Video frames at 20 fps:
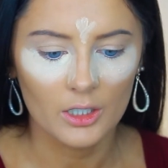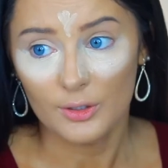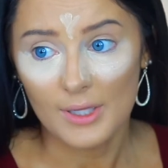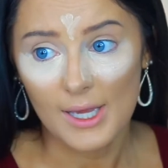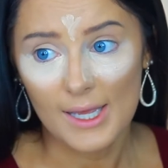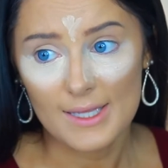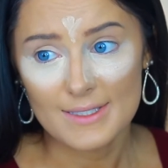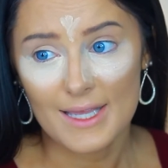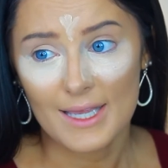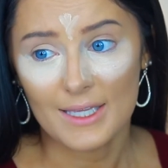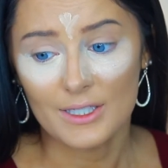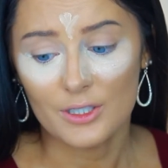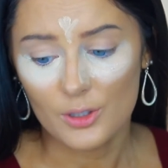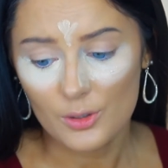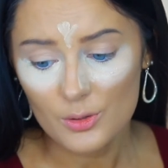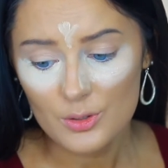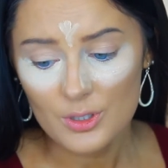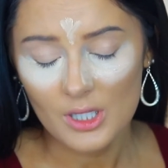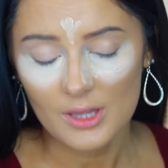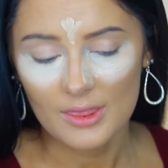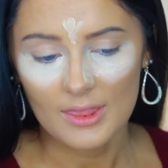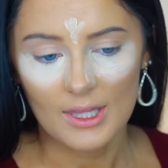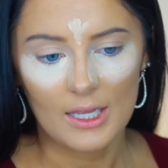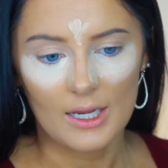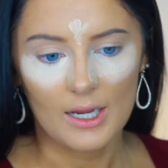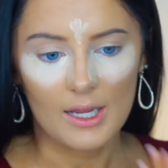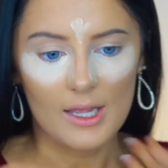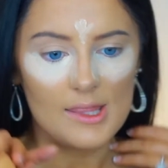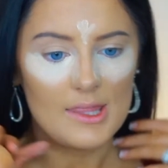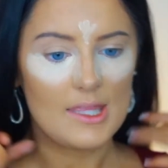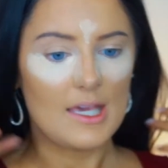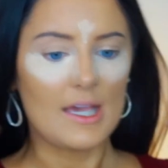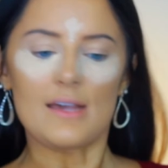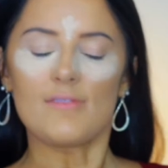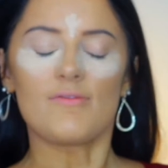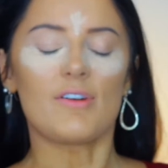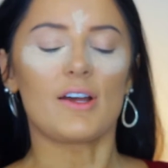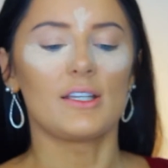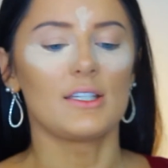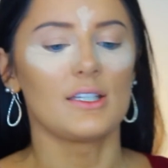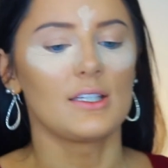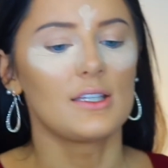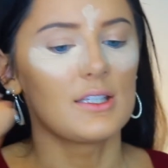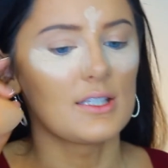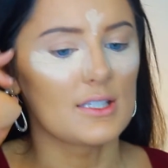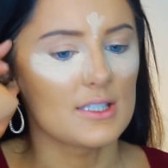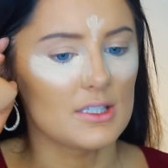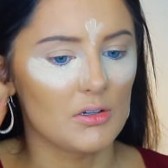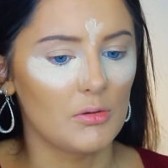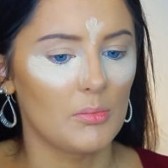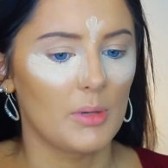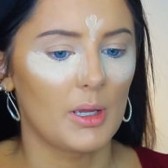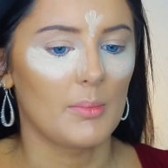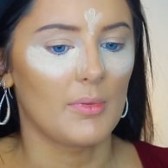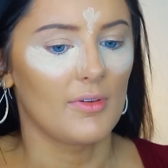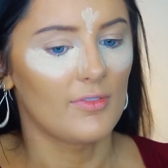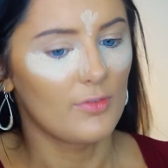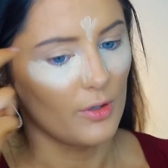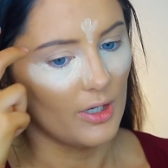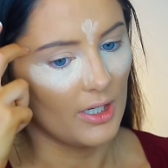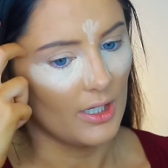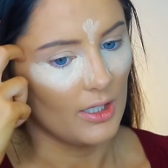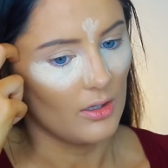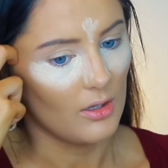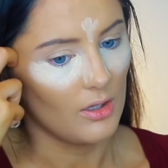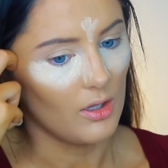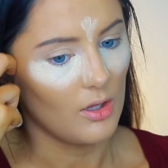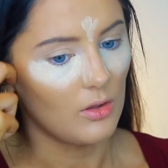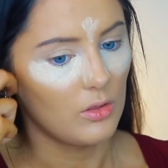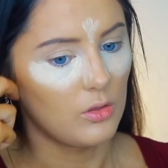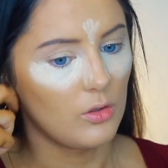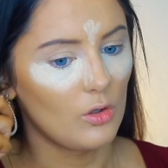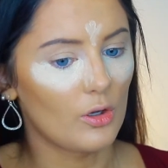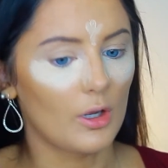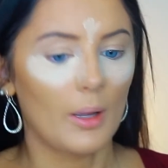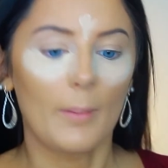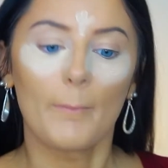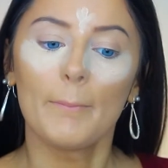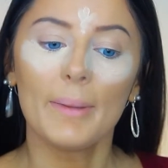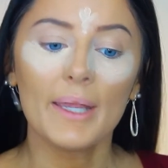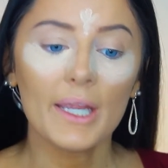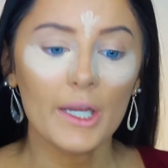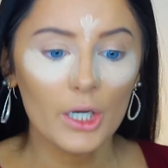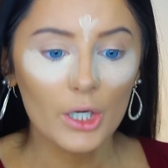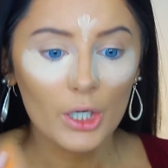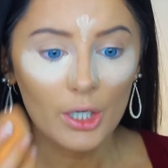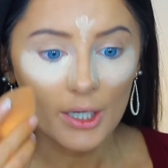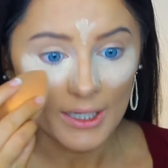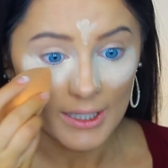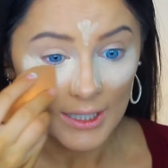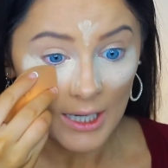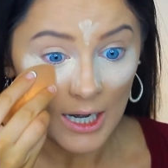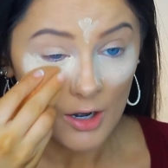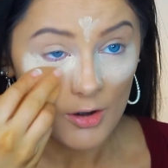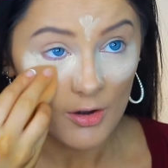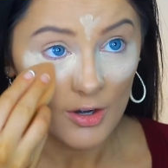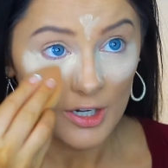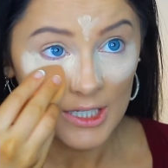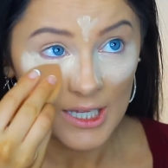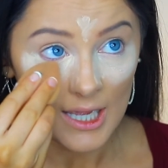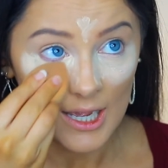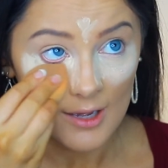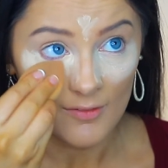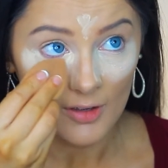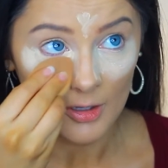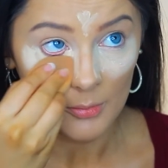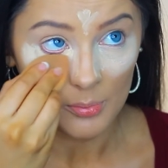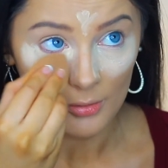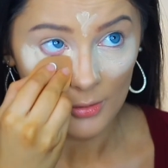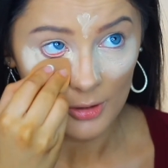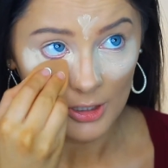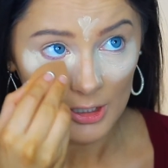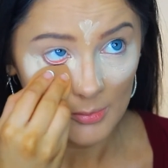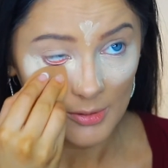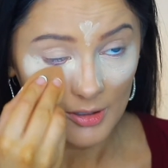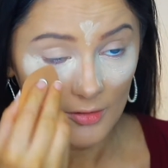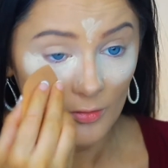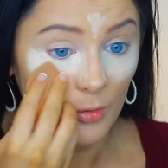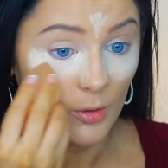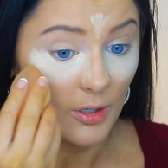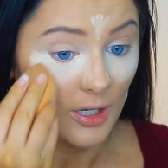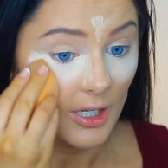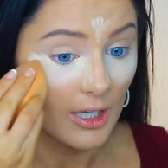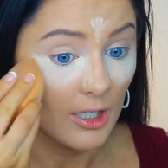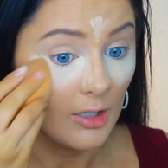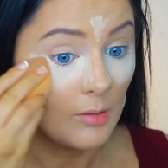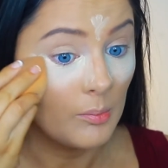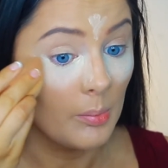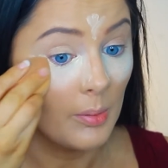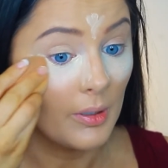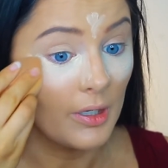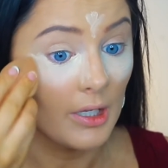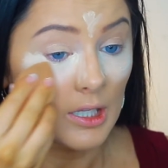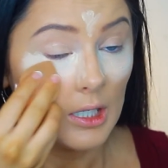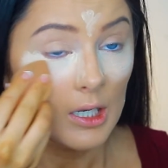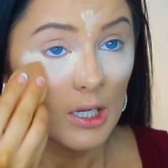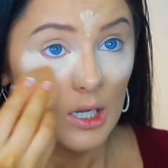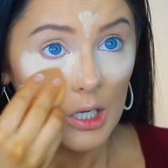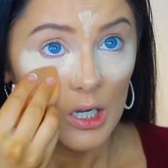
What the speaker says: You guys, I used to think that if I did this, it would make my forehead look bigger, and I already have a pretty big forehead, but